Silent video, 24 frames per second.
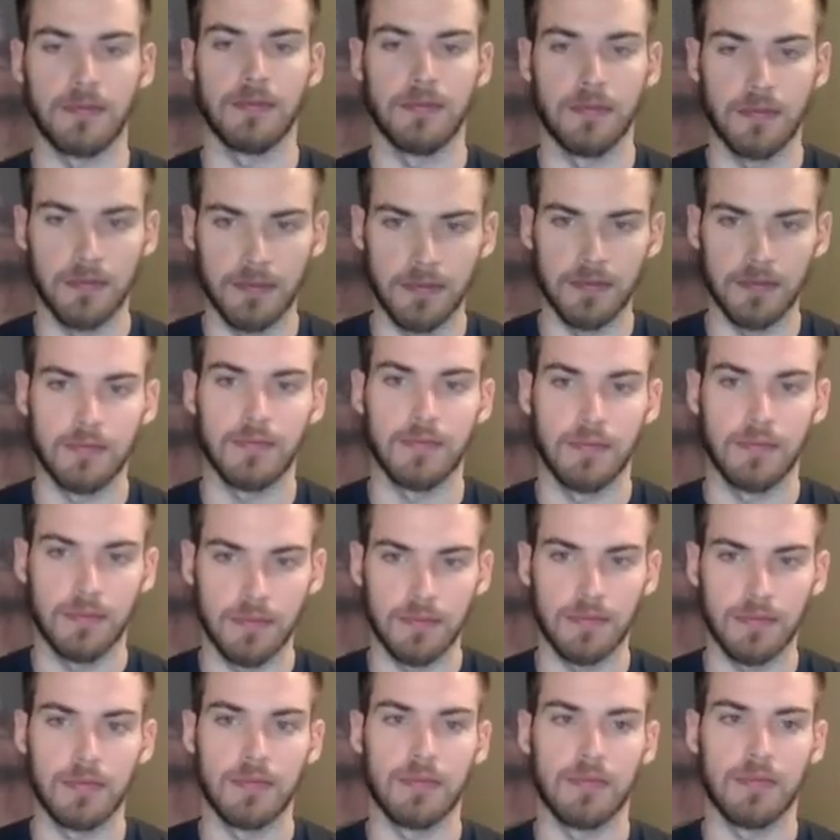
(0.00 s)

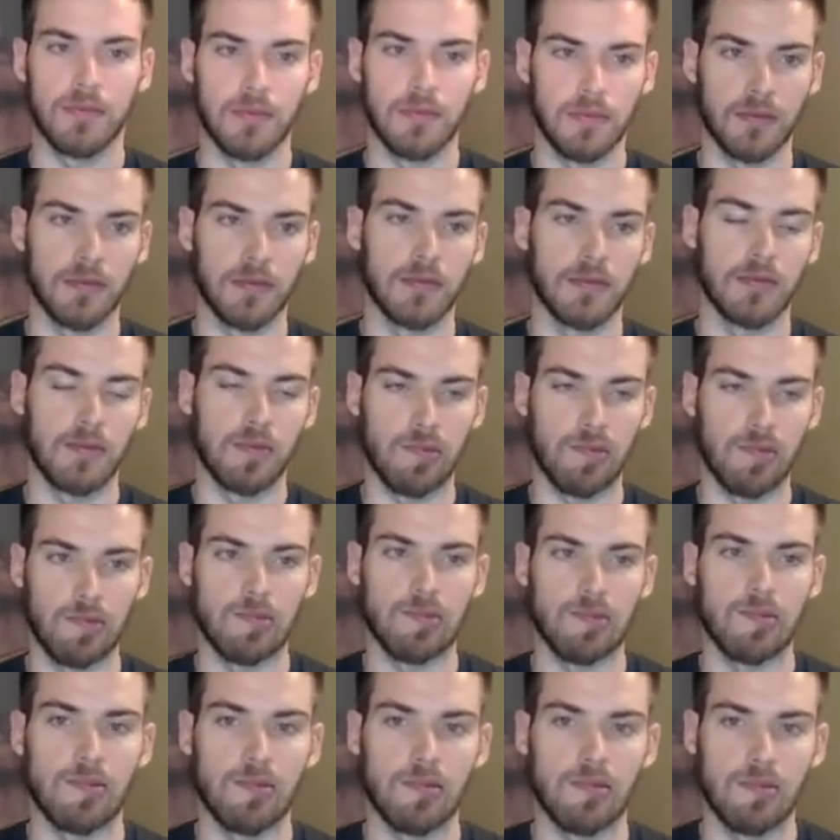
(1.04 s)

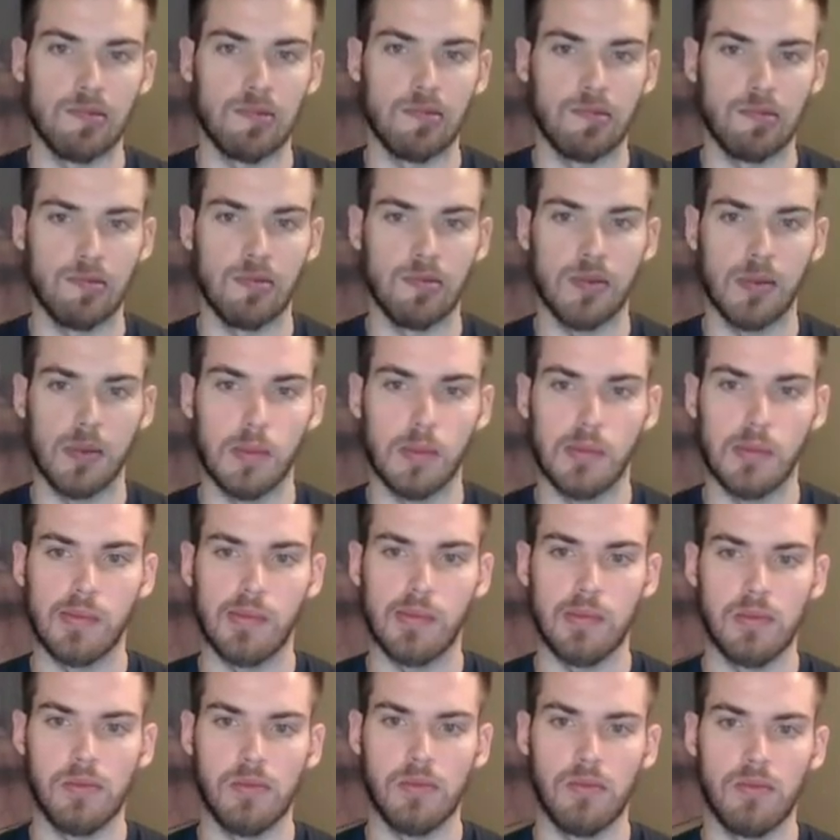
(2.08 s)

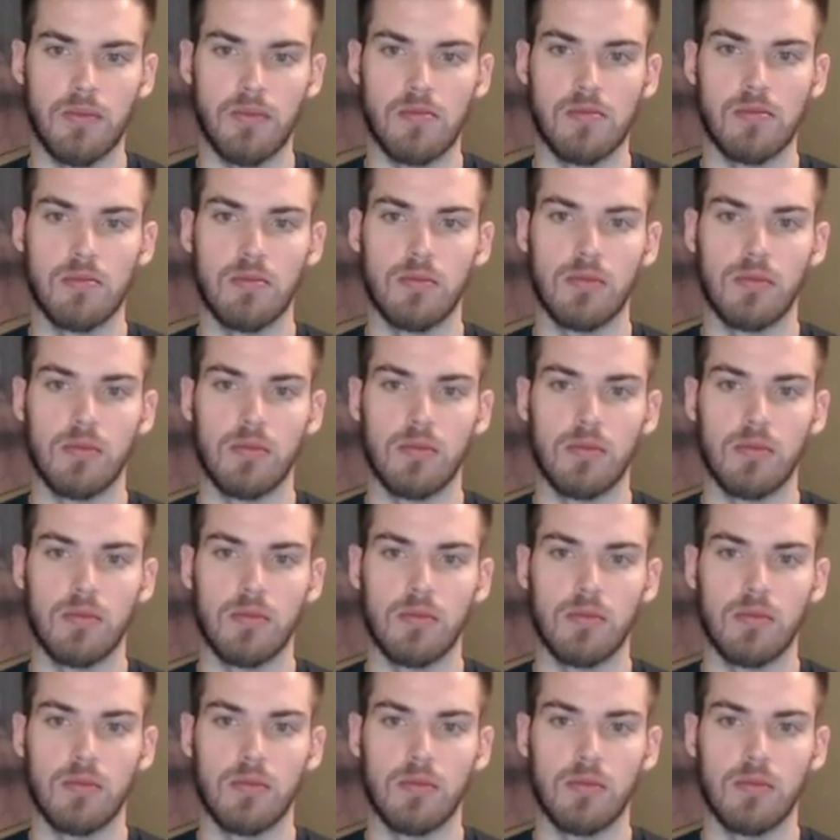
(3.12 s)
(silent)